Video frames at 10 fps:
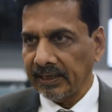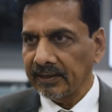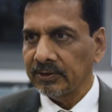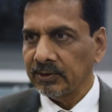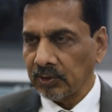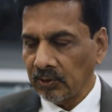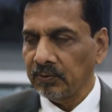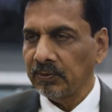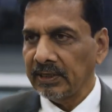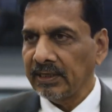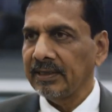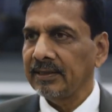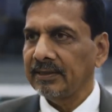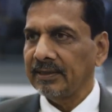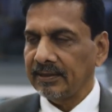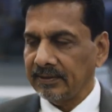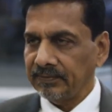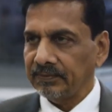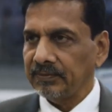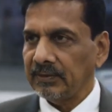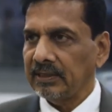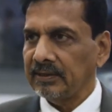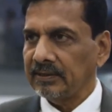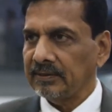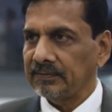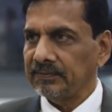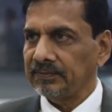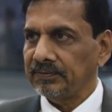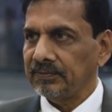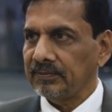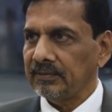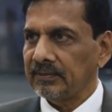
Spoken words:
That means you have inline folding and finishing up to the book block